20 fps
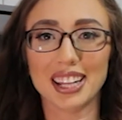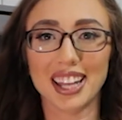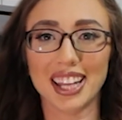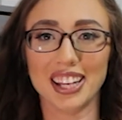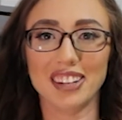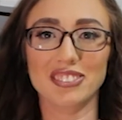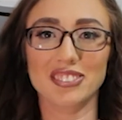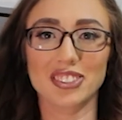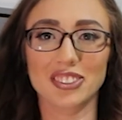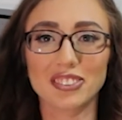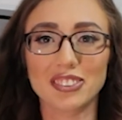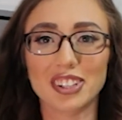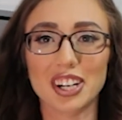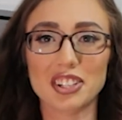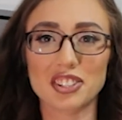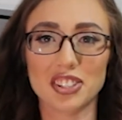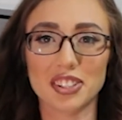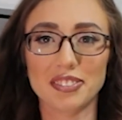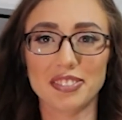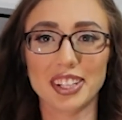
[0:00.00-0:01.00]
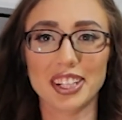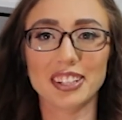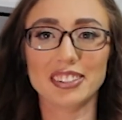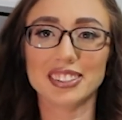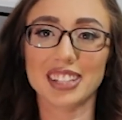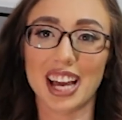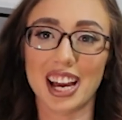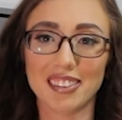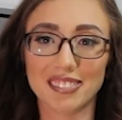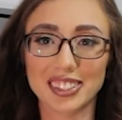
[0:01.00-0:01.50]
that you don't crush your
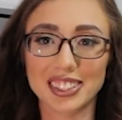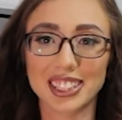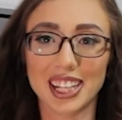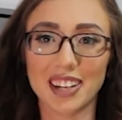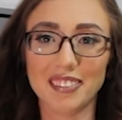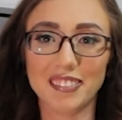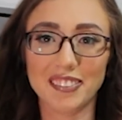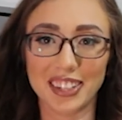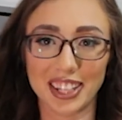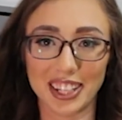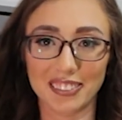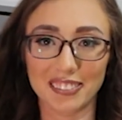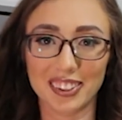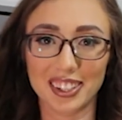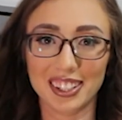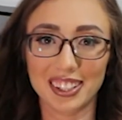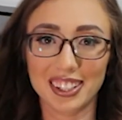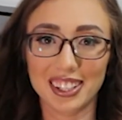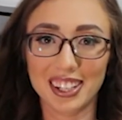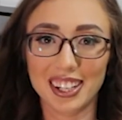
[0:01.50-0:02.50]
fingers every time you need one.